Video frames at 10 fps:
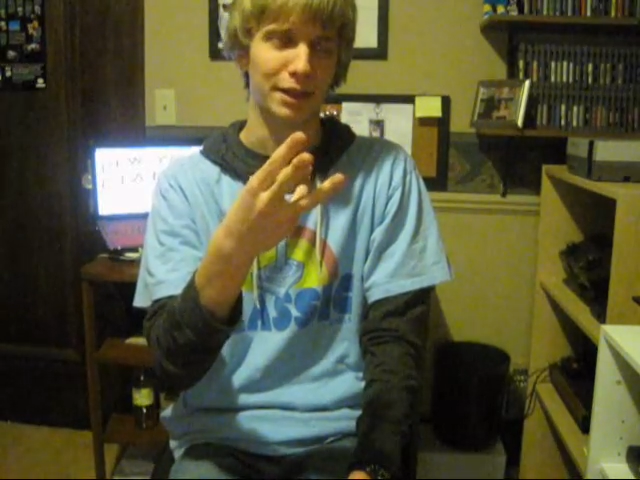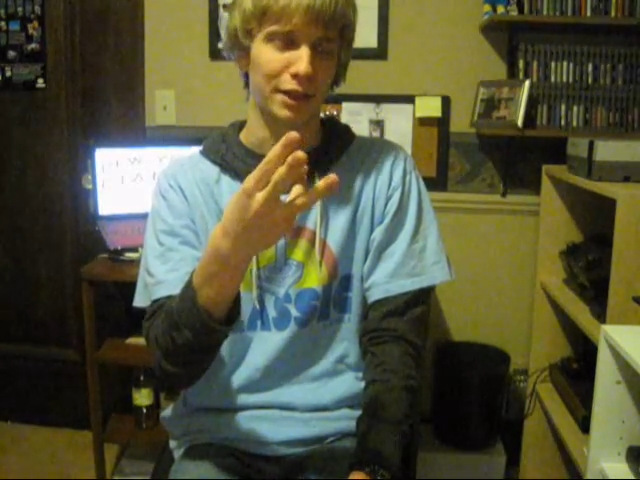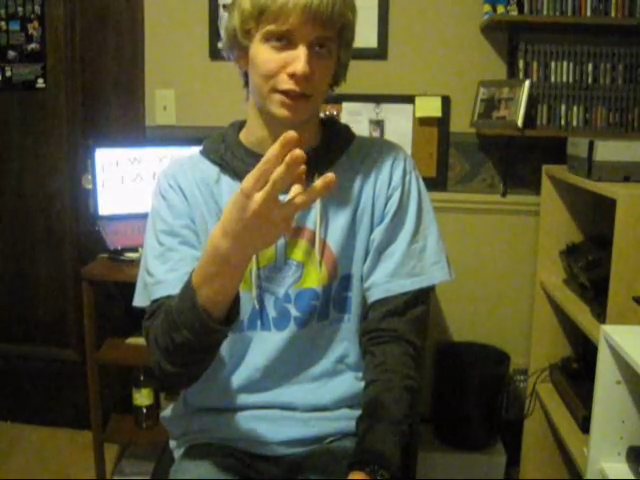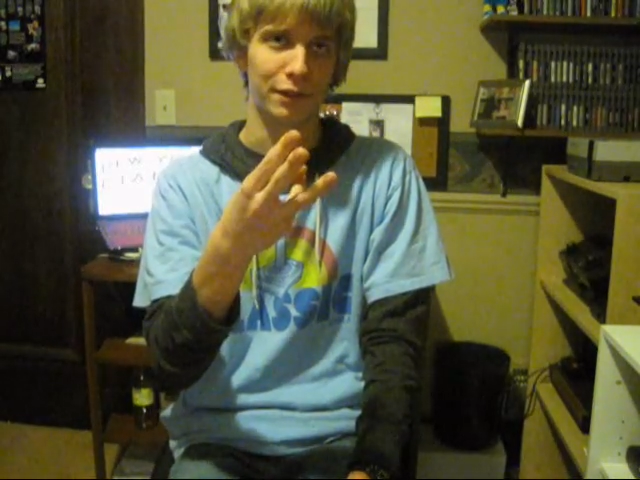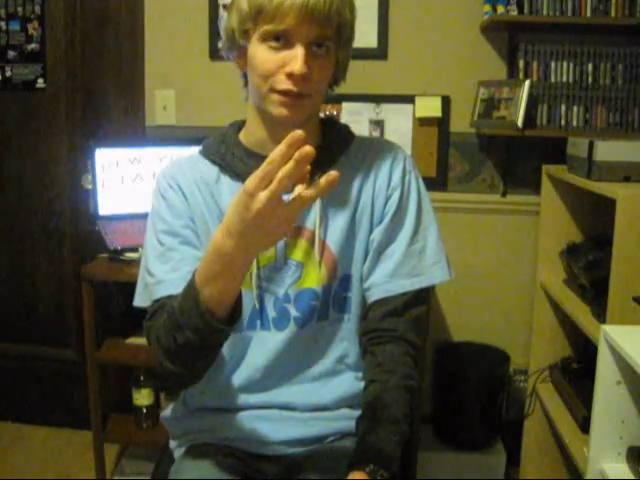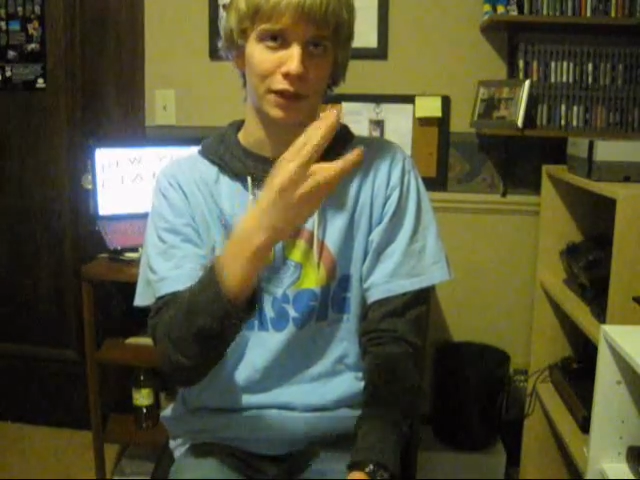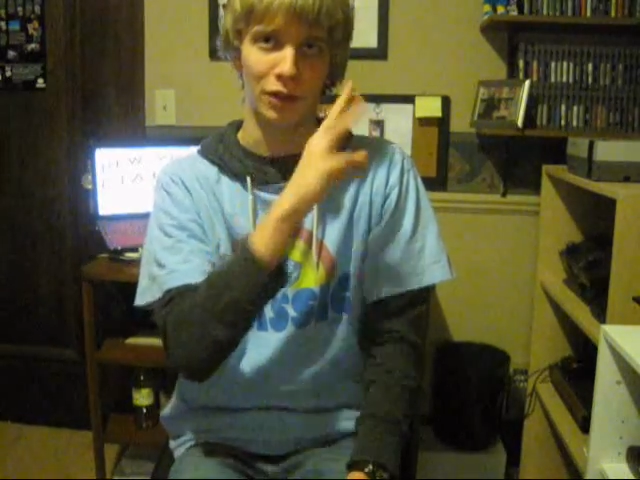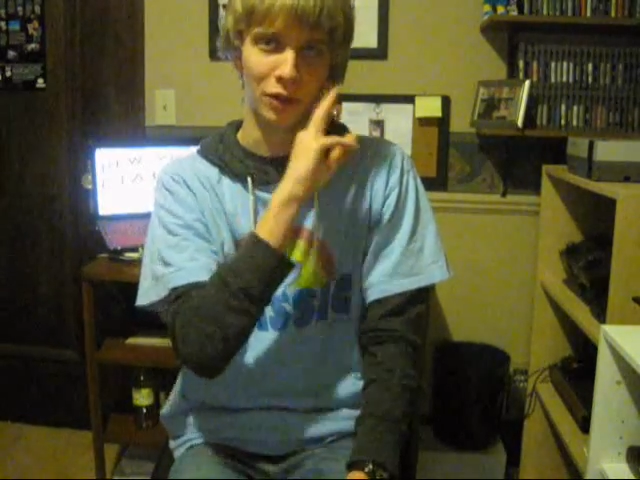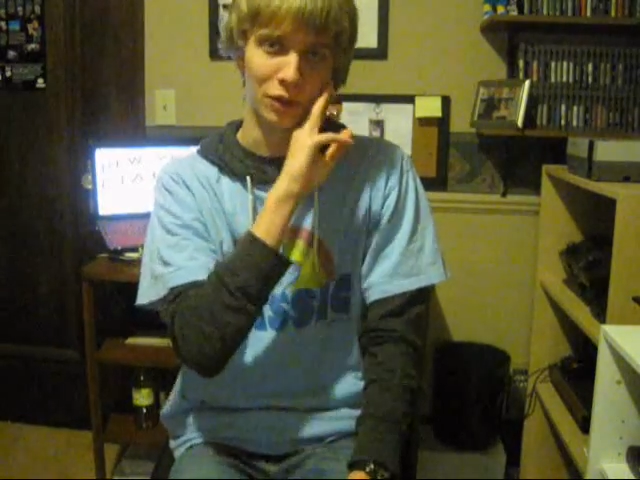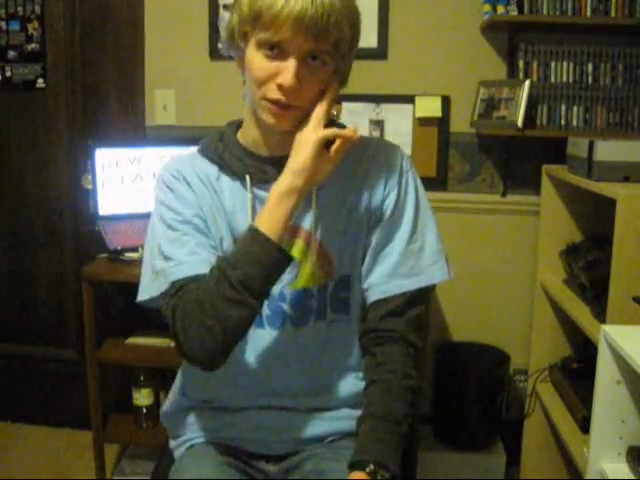
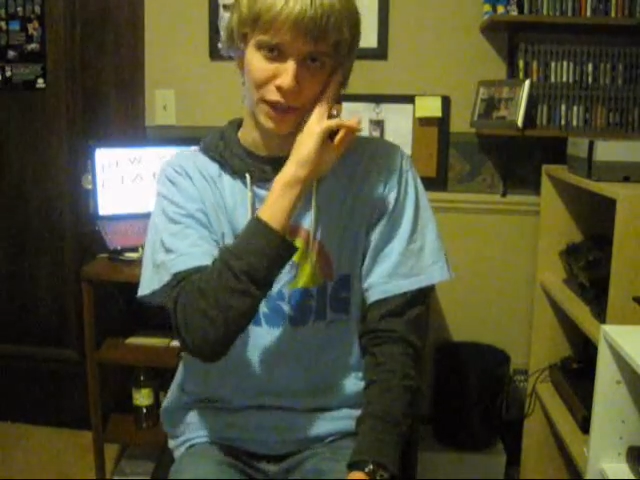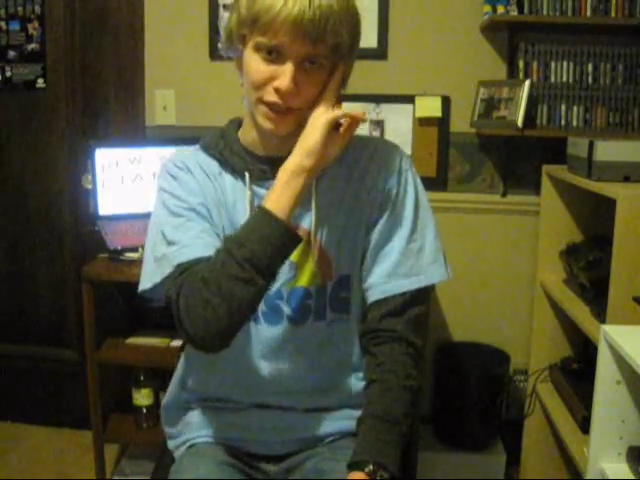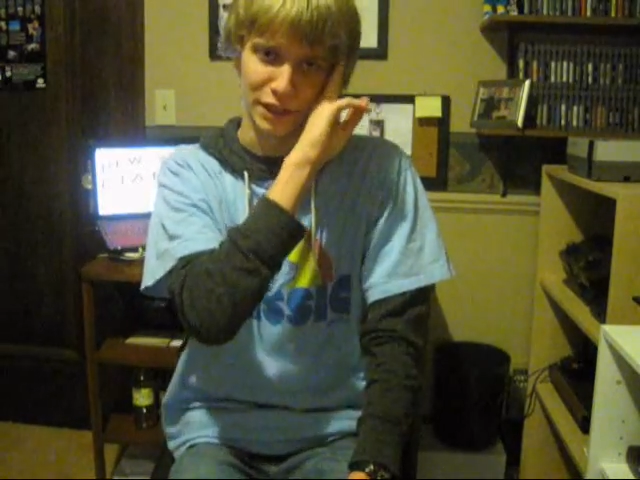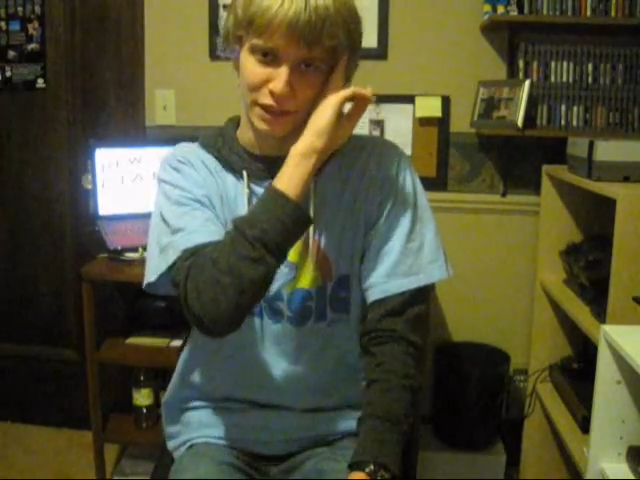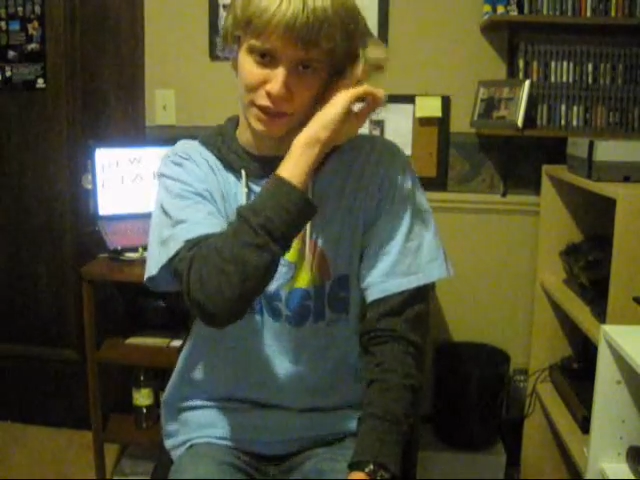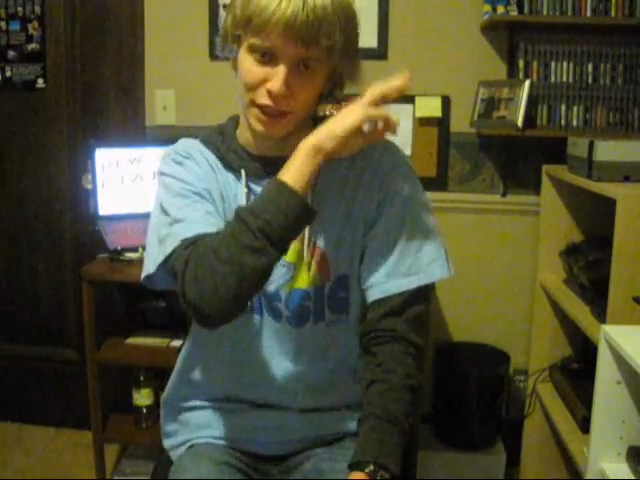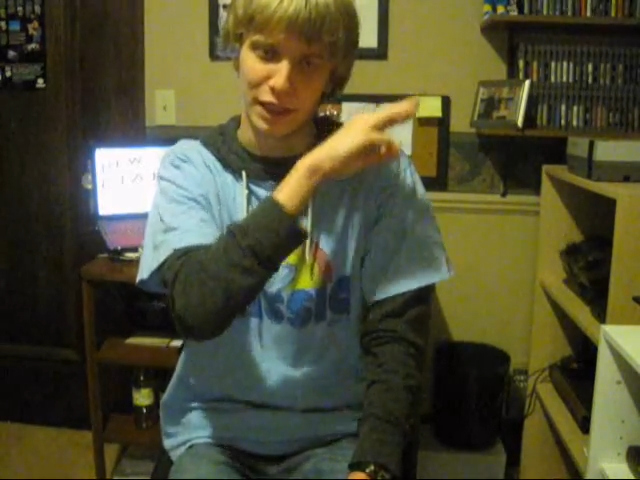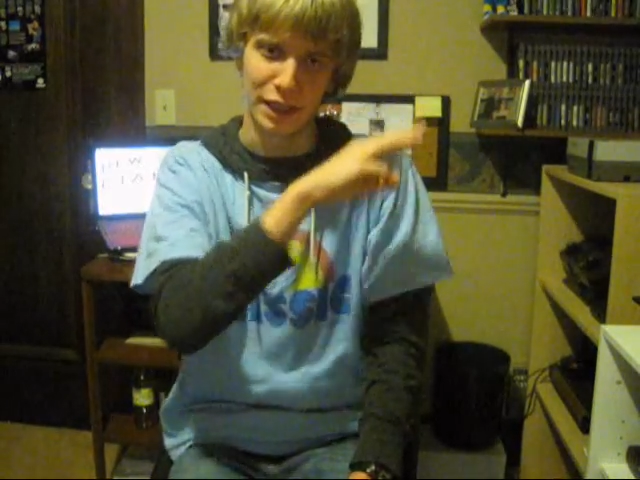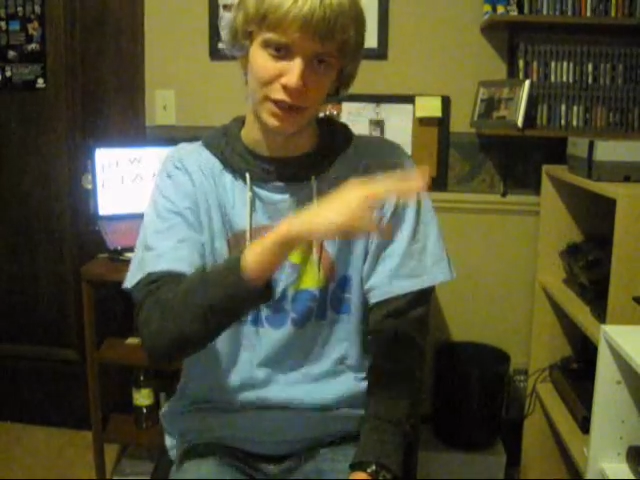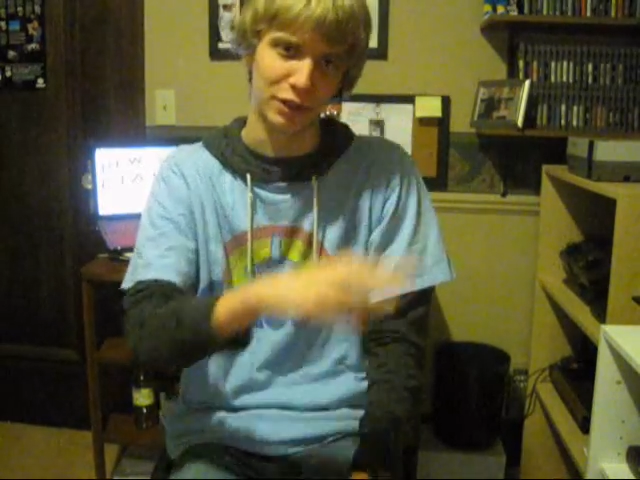NFL
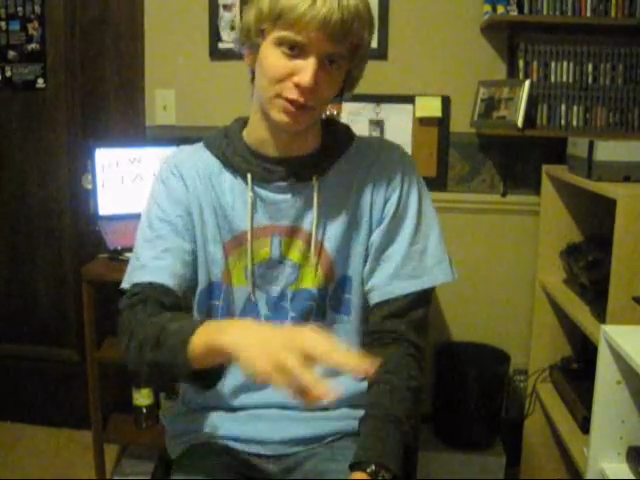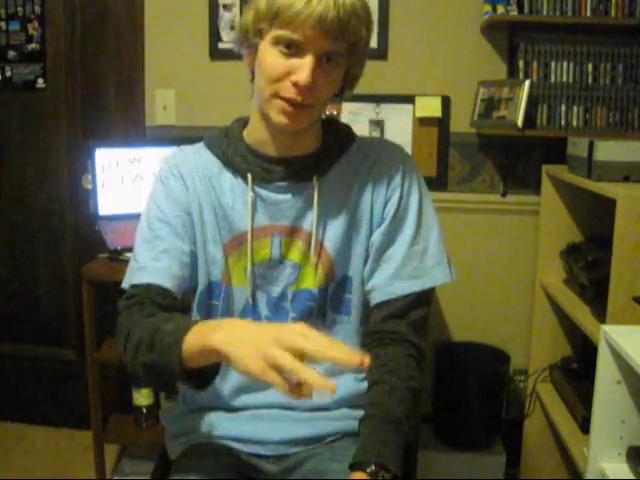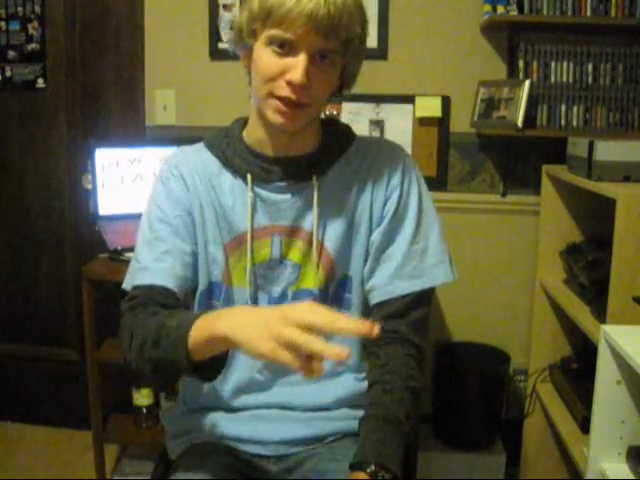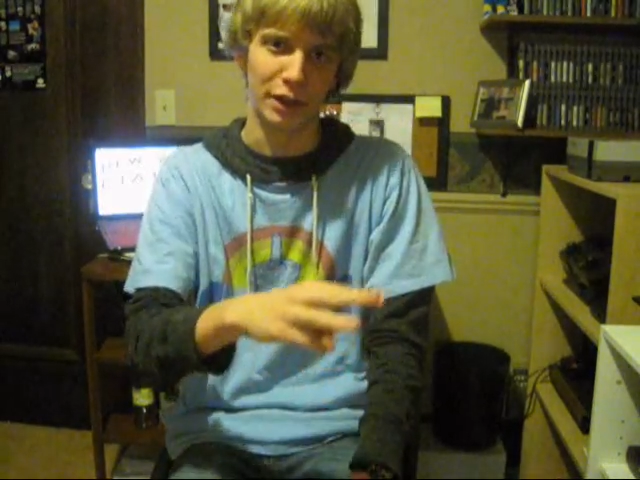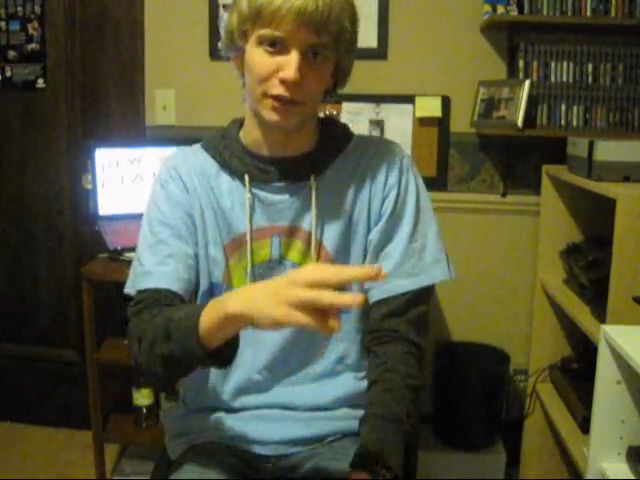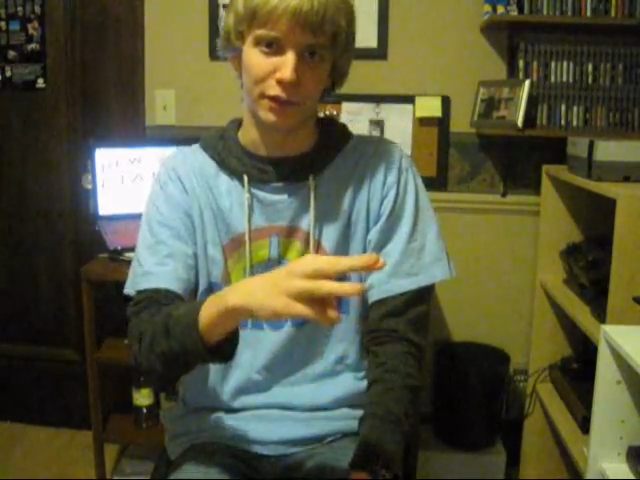99 or Madden